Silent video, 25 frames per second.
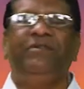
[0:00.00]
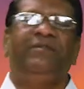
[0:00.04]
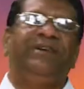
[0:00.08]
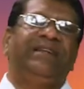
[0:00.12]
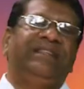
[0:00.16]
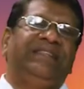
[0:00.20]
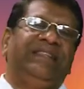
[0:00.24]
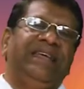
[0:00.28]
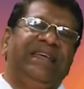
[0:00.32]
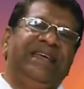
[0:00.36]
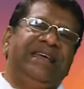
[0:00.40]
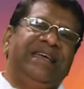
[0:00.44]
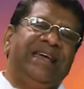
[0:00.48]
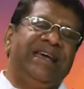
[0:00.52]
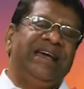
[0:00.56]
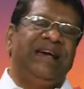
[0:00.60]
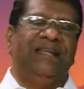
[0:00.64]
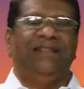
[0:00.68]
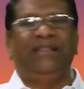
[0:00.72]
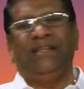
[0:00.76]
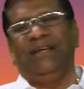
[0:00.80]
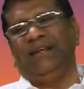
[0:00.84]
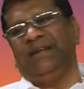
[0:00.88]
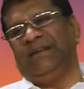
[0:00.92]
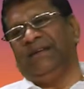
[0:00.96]
were thinking
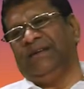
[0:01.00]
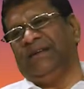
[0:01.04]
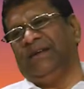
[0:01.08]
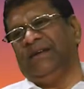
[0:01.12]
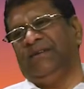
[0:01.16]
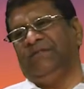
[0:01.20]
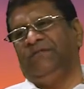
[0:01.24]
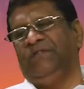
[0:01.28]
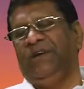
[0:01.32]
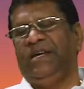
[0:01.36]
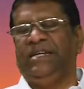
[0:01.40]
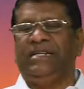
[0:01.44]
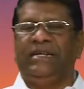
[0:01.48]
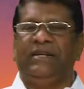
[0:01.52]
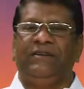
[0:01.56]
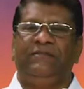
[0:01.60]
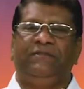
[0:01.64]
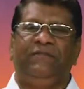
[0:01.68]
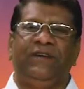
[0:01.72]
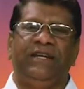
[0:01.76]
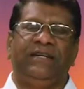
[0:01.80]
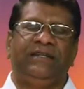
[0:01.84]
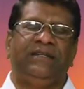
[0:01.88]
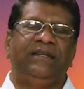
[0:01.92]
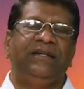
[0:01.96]
and then waited
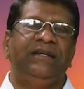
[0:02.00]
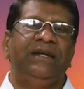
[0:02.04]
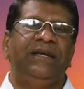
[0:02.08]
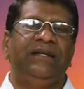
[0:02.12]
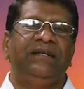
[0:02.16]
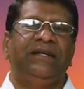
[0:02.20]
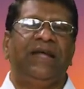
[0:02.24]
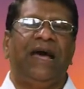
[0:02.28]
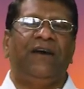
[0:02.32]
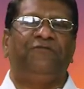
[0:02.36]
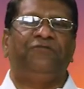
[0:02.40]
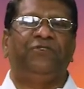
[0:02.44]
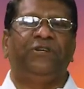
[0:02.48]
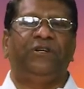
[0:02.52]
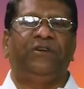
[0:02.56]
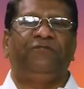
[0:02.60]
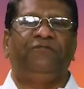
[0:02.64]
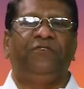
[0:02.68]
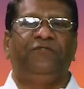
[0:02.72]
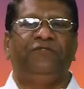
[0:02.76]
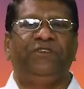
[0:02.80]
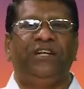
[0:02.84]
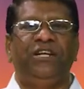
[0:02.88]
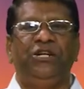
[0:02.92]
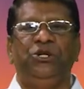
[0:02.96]
and after
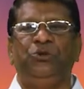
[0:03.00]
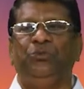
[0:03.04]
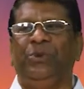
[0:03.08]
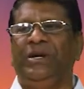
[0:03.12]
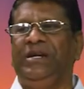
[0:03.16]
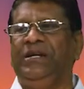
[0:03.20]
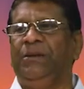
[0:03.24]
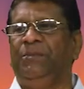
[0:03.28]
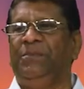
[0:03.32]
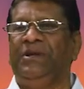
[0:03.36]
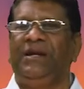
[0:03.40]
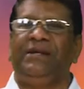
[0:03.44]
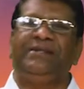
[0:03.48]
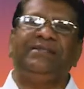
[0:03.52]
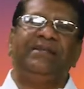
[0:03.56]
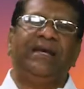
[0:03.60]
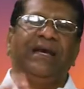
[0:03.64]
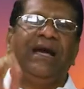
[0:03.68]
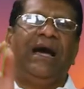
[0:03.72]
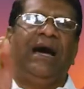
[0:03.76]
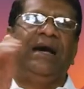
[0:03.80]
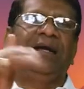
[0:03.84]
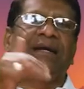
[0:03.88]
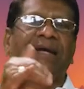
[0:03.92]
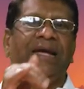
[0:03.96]
15-20 minutes a
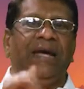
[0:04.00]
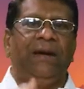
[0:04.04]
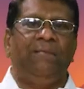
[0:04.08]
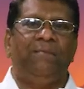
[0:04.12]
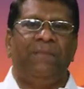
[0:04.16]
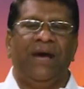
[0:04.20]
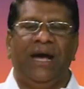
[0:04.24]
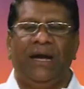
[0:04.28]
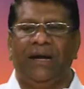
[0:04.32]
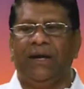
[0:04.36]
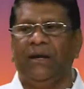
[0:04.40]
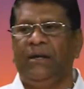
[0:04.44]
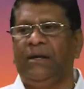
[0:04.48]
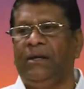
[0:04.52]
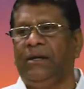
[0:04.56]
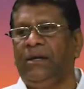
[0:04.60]
car came back.